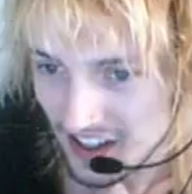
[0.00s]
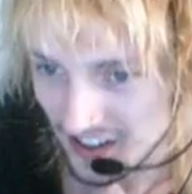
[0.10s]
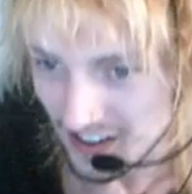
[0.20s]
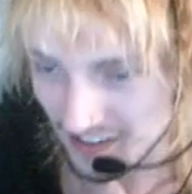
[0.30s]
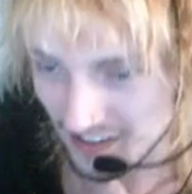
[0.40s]

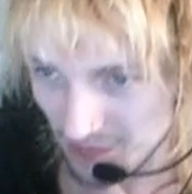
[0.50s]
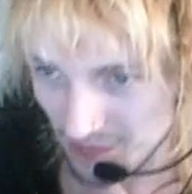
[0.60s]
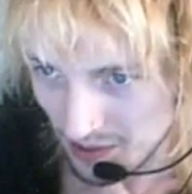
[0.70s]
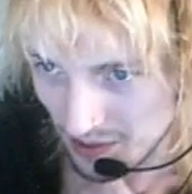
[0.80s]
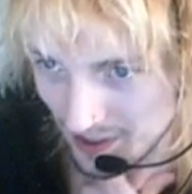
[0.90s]
Pop her
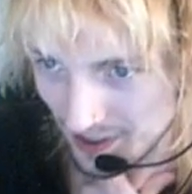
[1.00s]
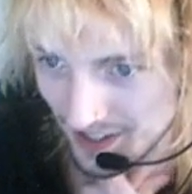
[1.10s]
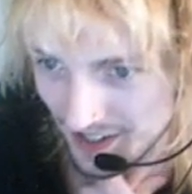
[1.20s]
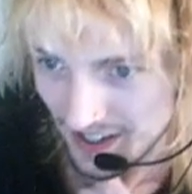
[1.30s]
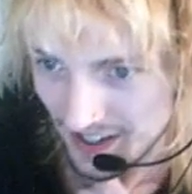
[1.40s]
in.
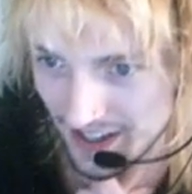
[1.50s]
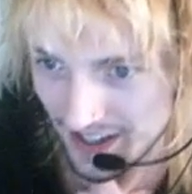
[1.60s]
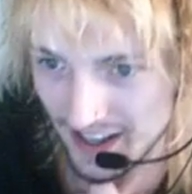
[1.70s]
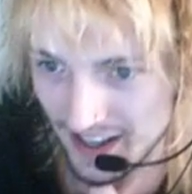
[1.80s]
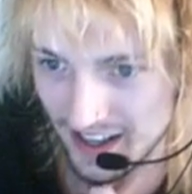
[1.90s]

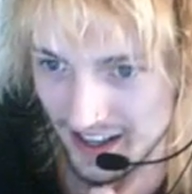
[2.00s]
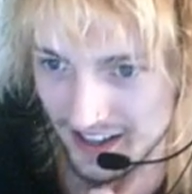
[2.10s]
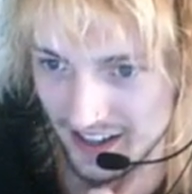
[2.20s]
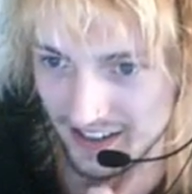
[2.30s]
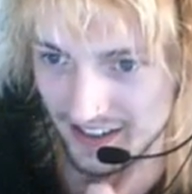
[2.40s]
And
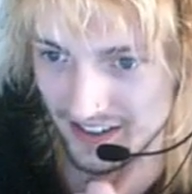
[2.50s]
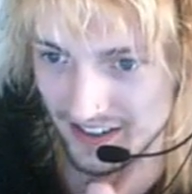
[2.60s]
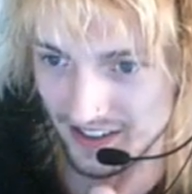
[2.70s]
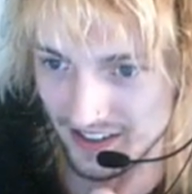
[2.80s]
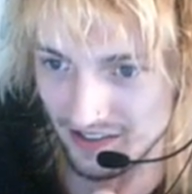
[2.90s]
do you know what?
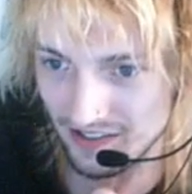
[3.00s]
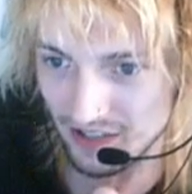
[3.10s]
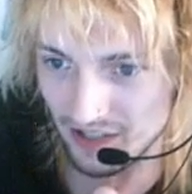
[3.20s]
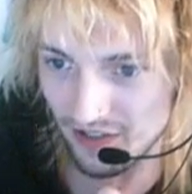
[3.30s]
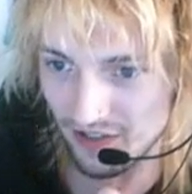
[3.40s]
We'll give her a
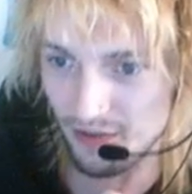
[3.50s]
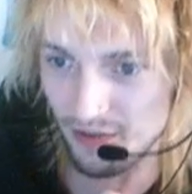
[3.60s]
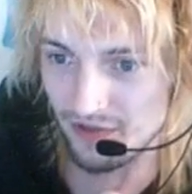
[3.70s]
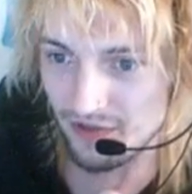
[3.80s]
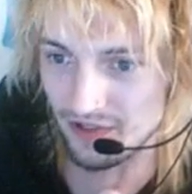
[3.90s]
move route
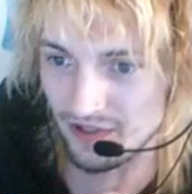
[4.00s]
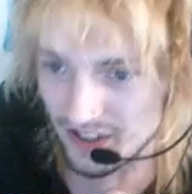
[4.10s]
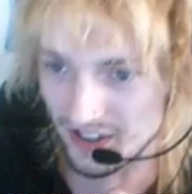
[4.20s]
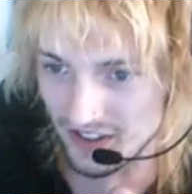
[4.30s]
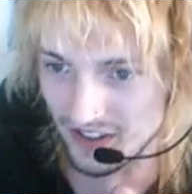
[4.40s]
just to
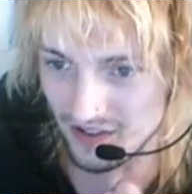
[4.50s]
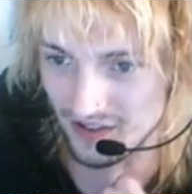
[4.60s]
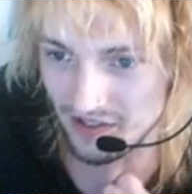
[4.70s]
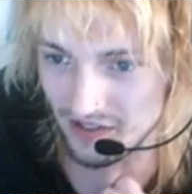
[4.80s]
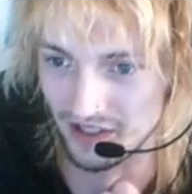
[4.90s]
sort
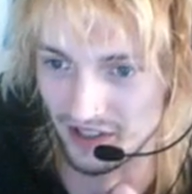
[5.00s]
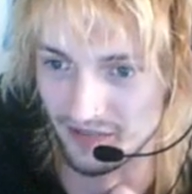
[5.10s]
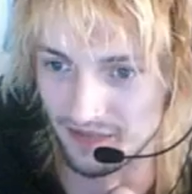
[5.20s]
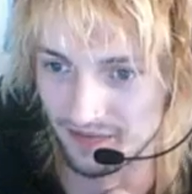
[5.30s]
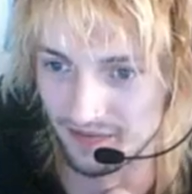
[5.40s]
of
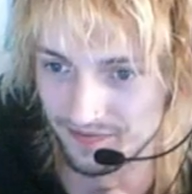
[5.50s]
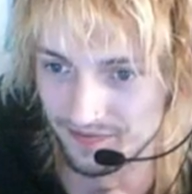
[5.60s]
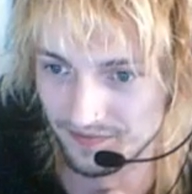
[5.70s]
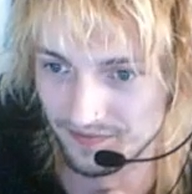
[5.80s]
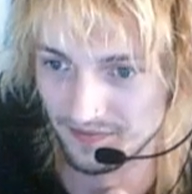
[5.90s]

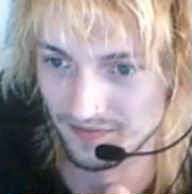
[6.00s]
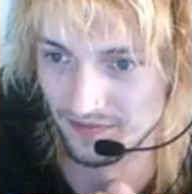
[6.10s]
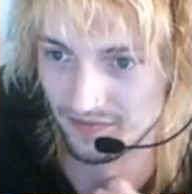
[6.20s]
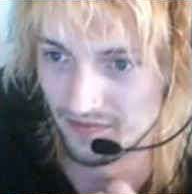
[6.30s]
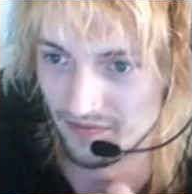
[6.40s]

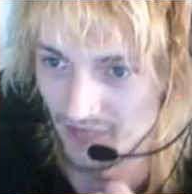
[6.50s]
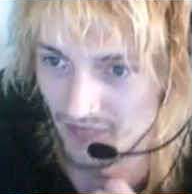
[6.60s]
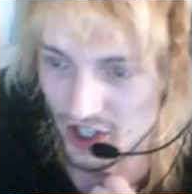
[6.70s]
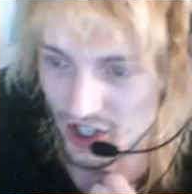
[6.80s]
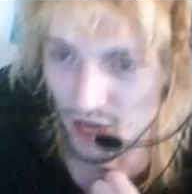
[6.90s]
show
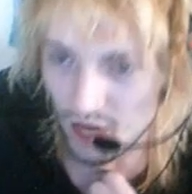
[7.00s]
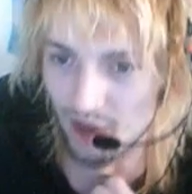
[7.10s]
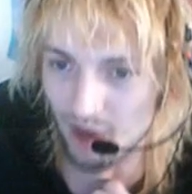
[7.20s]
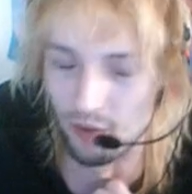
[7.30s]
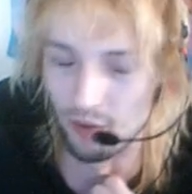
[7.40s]
off
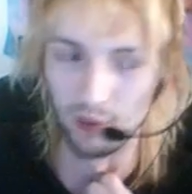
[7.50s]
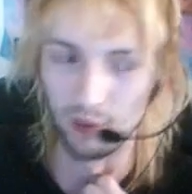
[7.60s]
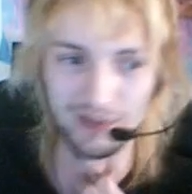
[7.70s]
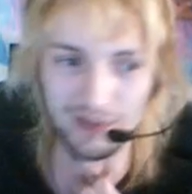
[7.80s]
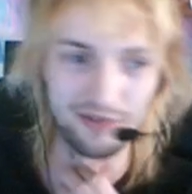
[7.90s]
what we've
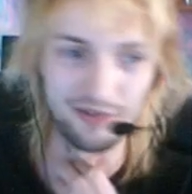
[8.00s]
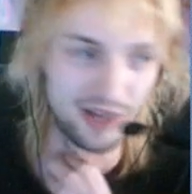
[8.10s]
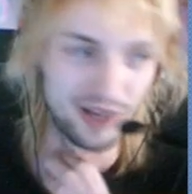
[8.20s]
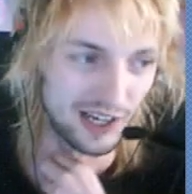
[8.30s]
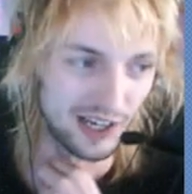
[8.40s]

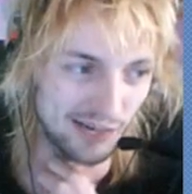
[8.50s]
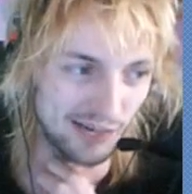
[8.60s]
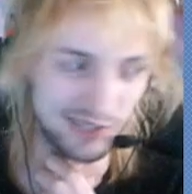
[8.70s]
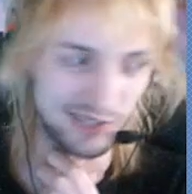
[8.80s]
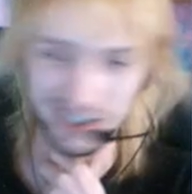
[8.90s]
accomplished
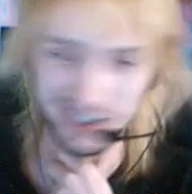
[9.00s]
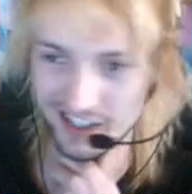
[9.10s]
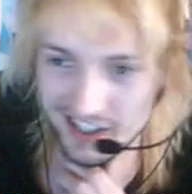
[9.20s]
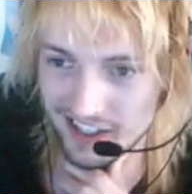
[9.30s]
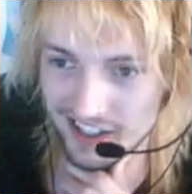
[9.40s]
here today.
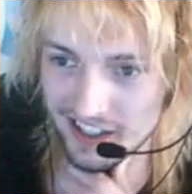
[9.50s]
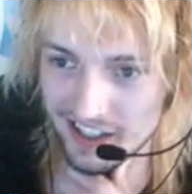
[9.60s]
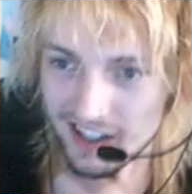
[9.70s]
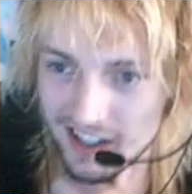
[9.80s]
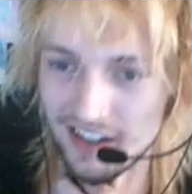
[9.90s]

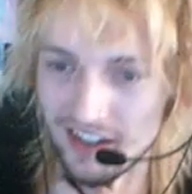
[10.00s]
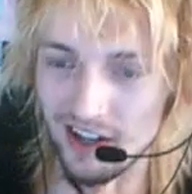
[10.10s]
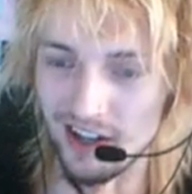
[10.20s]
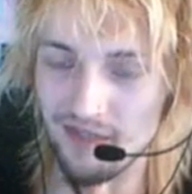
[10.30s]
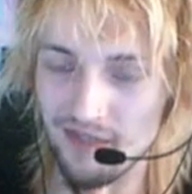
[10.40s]
And
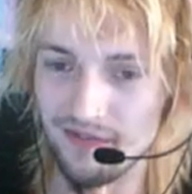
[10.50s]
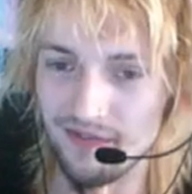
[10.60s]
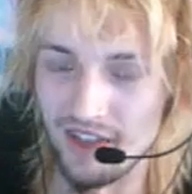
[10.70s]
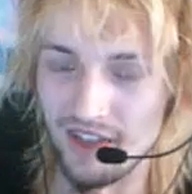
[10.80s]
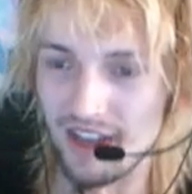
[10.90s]

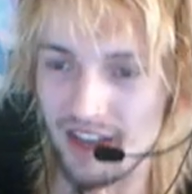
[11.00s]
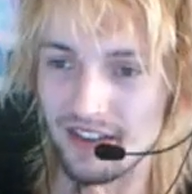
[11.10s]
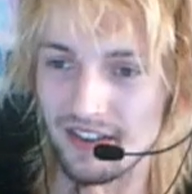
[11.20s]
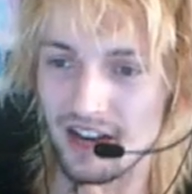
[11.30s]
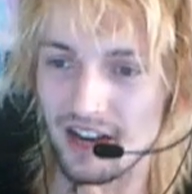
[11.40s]
then
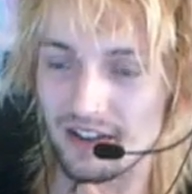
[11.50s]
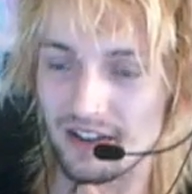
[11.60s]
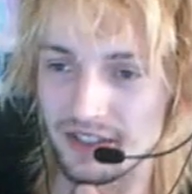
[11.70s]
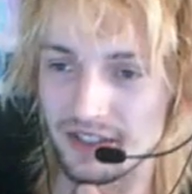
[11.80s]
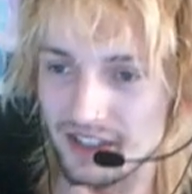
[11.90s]
after we do
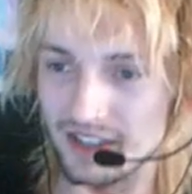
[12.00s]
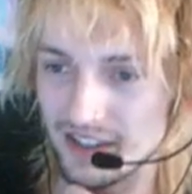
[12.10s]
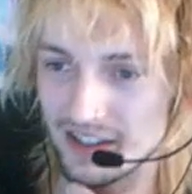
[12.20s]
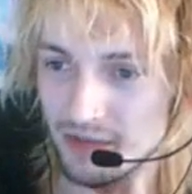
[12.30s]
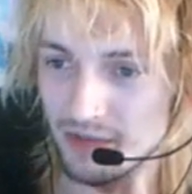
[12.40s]
this little
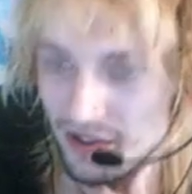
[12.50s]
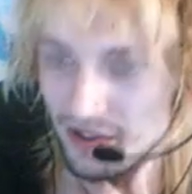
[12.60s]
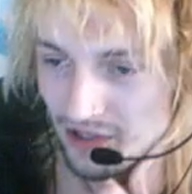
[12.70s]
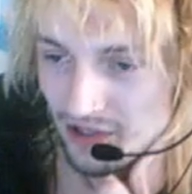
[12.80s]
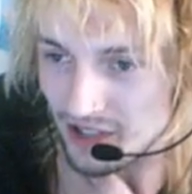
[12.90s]
move route,
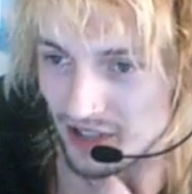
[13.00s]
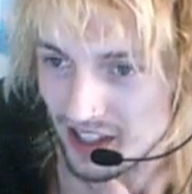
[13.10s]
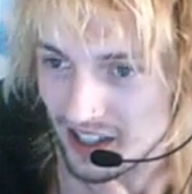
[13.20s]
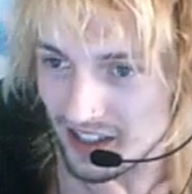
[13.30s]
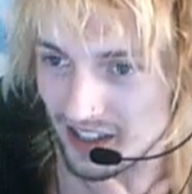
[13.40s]
I'll